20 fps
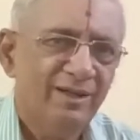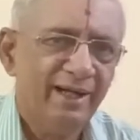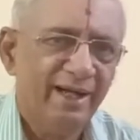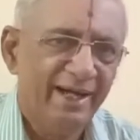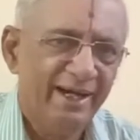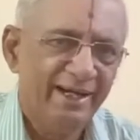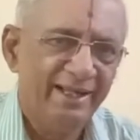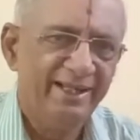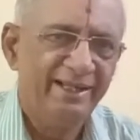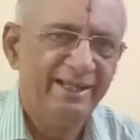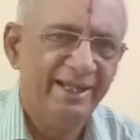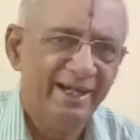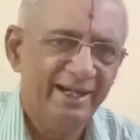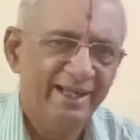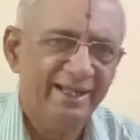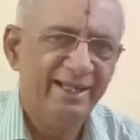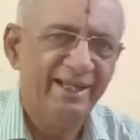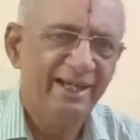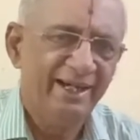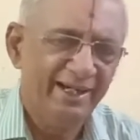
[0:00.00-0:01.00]
adding,
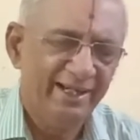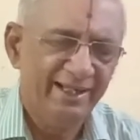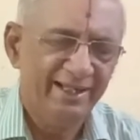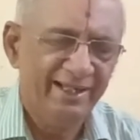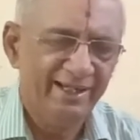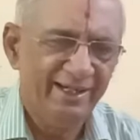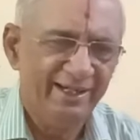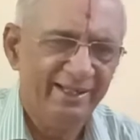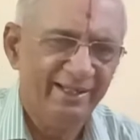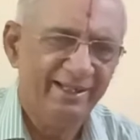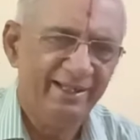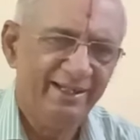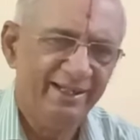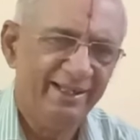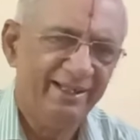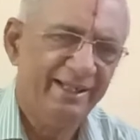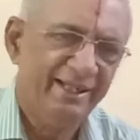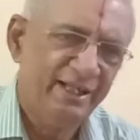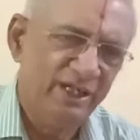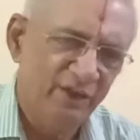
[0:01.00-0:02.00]

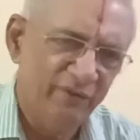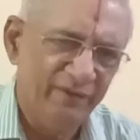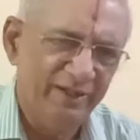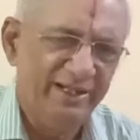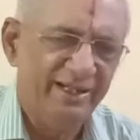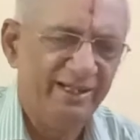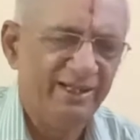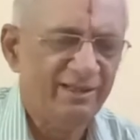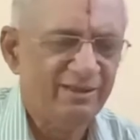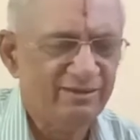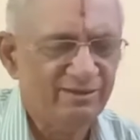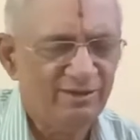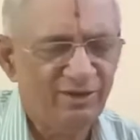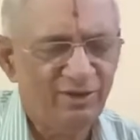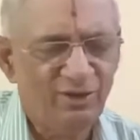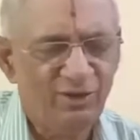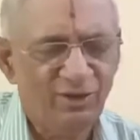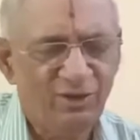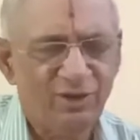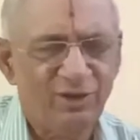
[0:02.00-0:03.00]
innovating, a
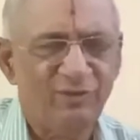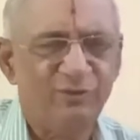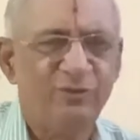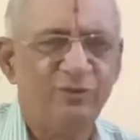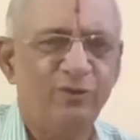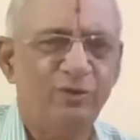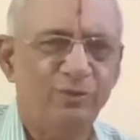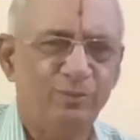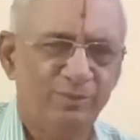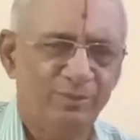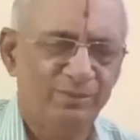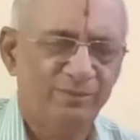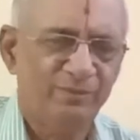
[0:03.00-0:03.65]
lot of scope.